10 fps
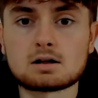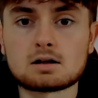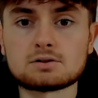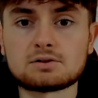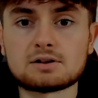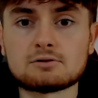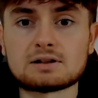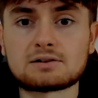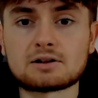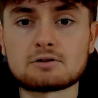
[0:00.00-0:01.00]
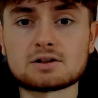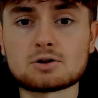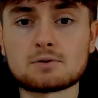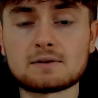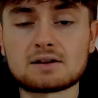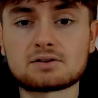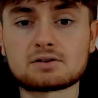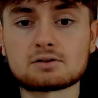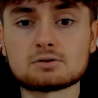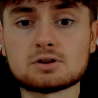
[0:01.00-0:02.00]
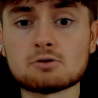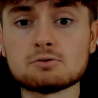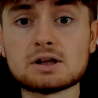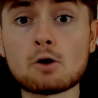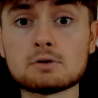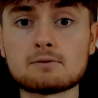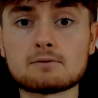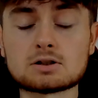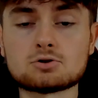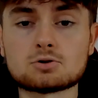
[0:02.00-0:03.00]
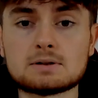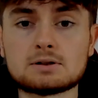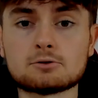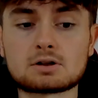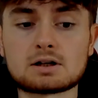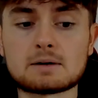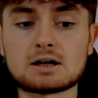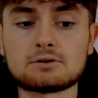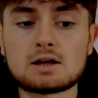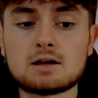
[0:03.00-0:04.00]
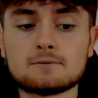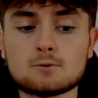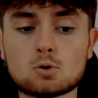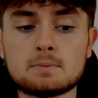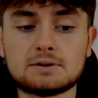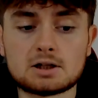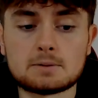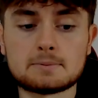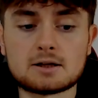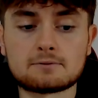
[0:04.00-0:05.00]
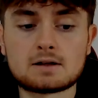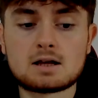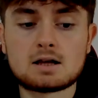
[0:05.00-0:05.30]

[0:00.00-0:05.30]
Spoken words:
I just don't necessarily know if that's, you know, the only thing you should be talking about for Beterbiev.